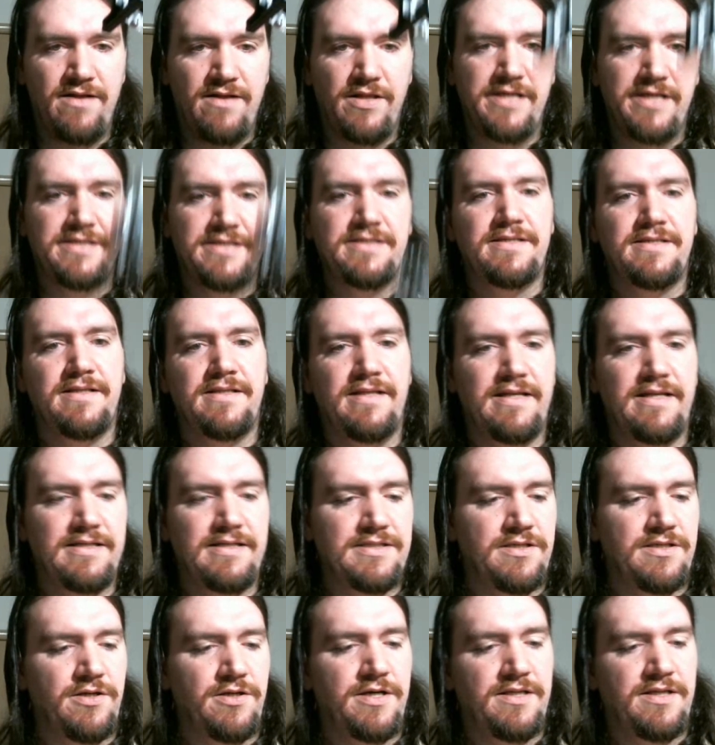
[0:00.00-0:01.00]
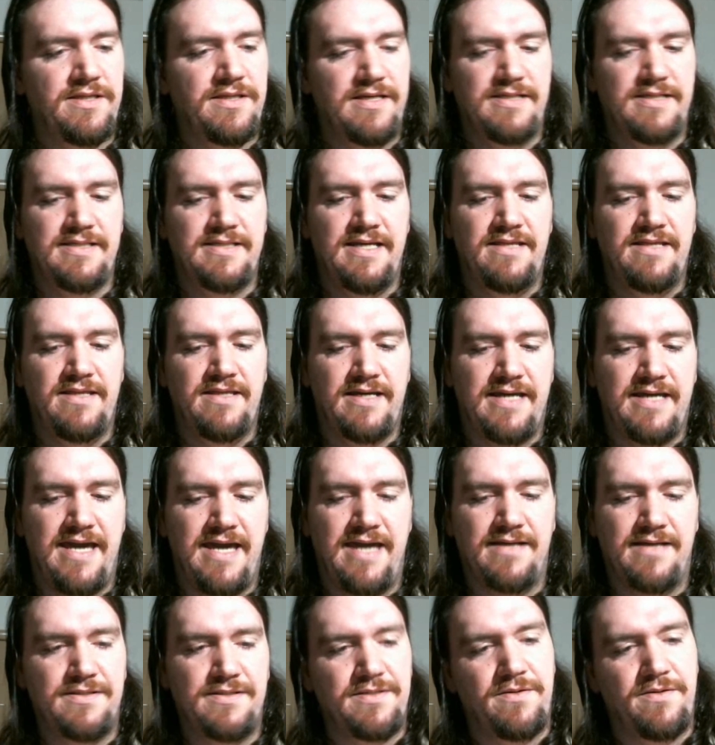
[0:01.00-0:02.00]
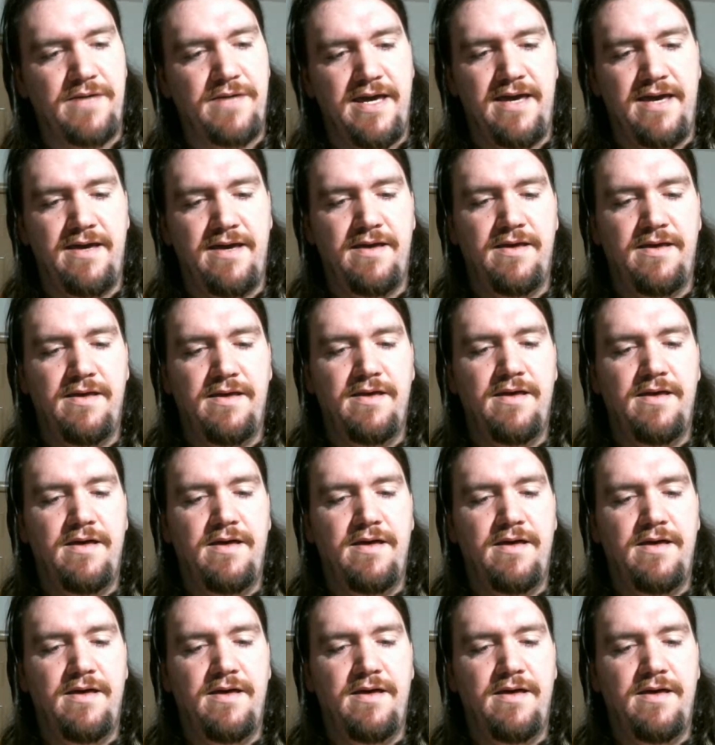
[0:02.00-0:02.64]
Now let's look at this in the case, okay?